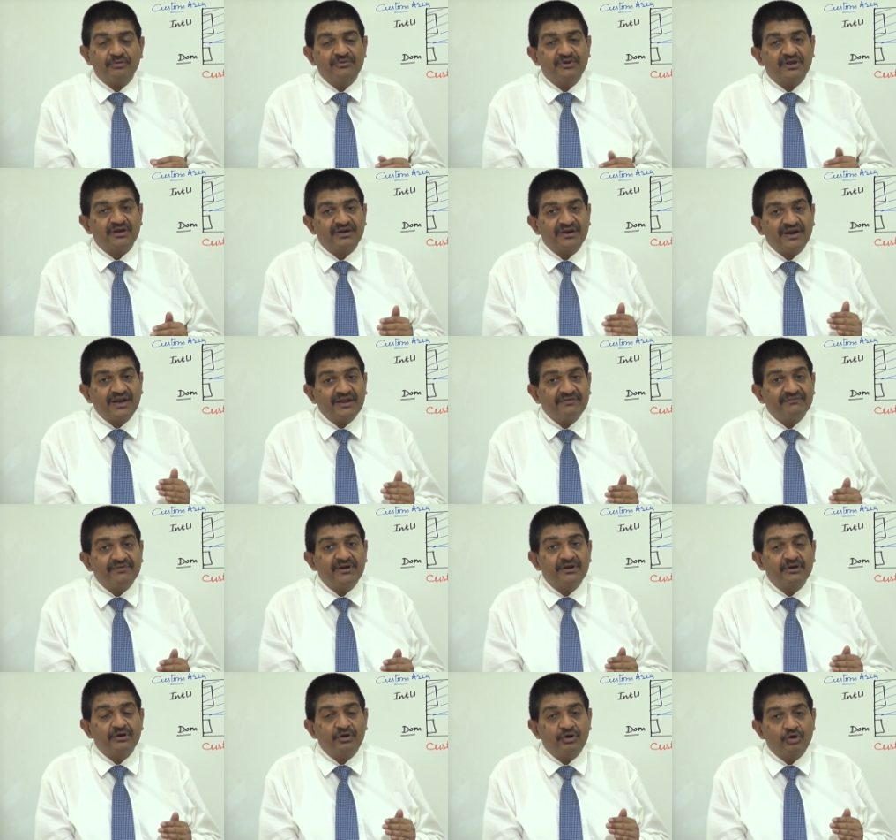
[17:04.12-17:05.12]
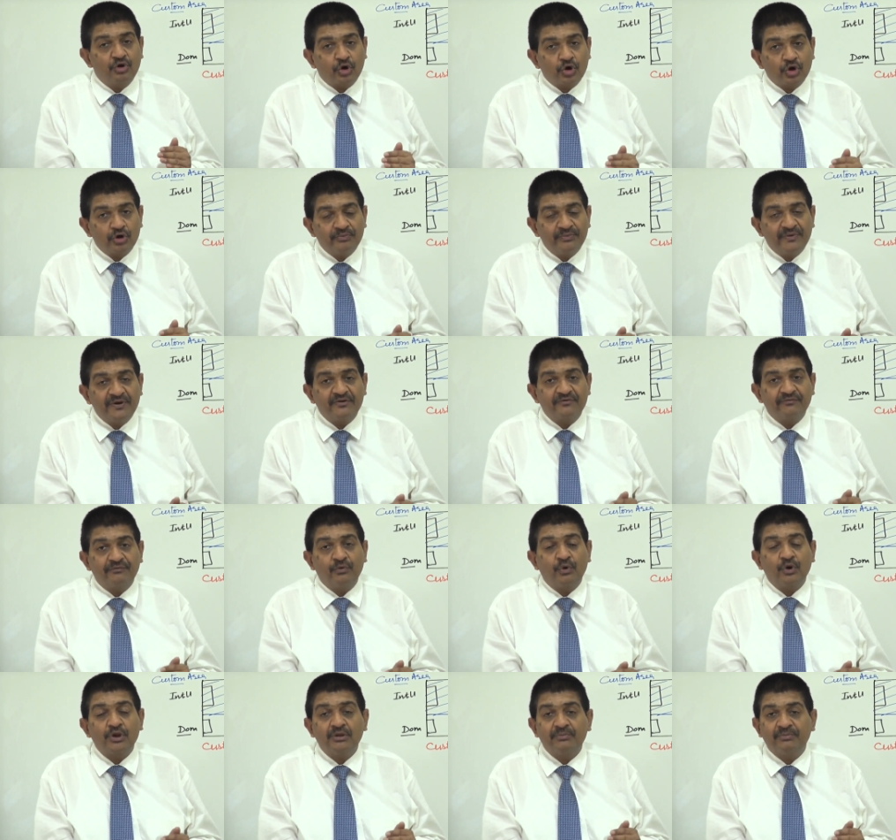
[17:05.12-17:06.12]
of the relevant documents
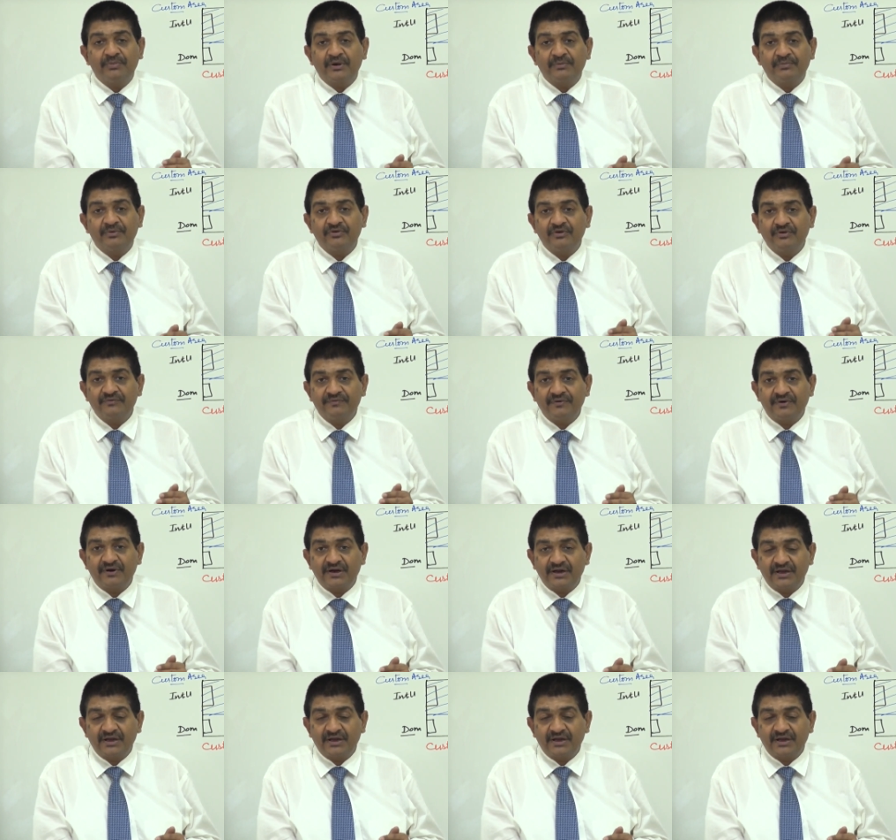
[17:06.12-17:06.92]
for the purpose of